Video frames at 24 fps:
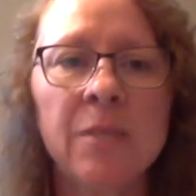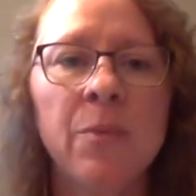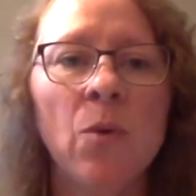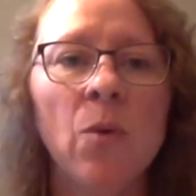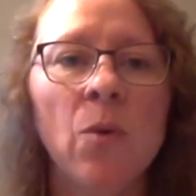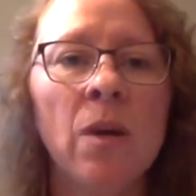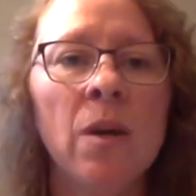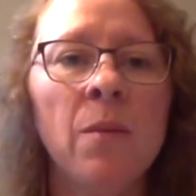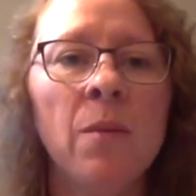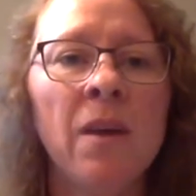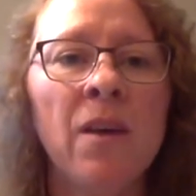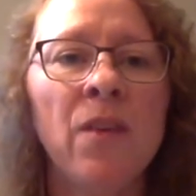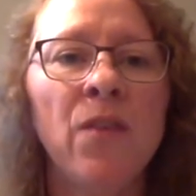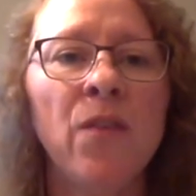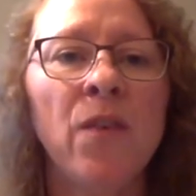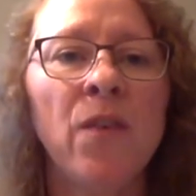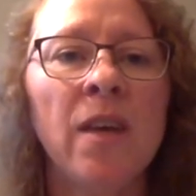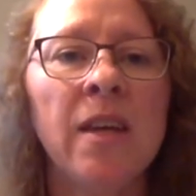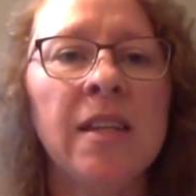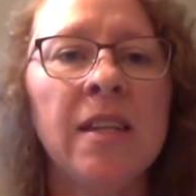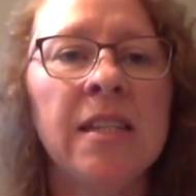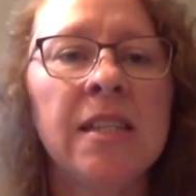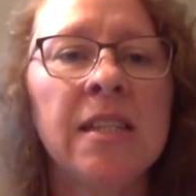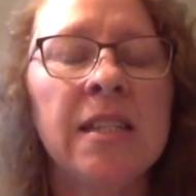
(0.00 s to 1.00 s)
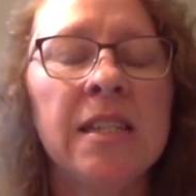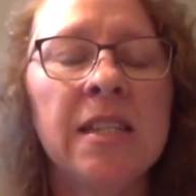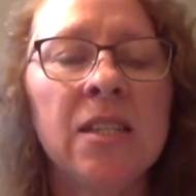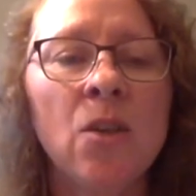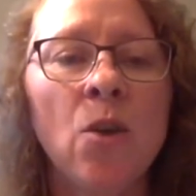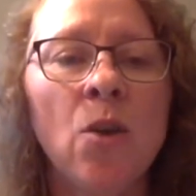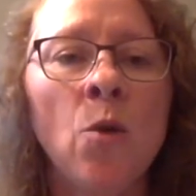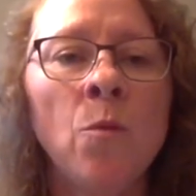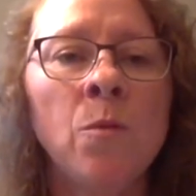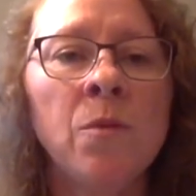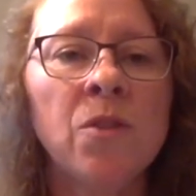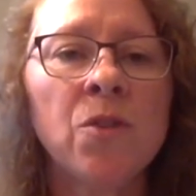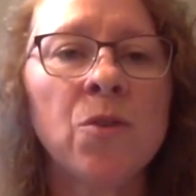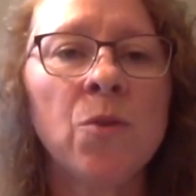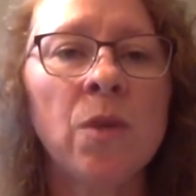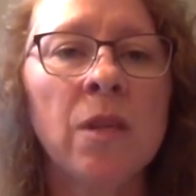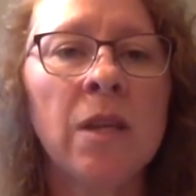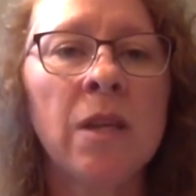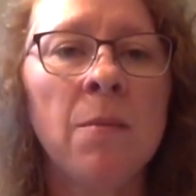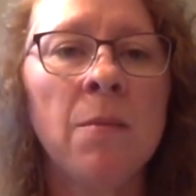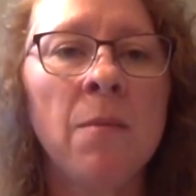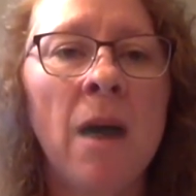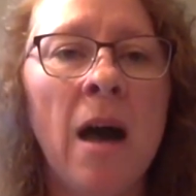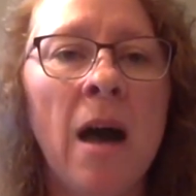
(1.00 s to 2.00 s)
but one of my friends is a
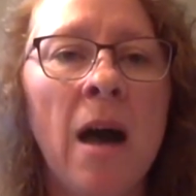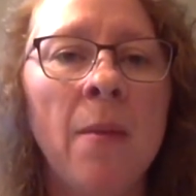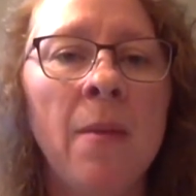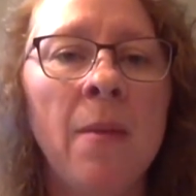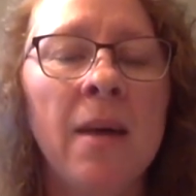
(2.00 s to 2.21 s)
homeschooling mom,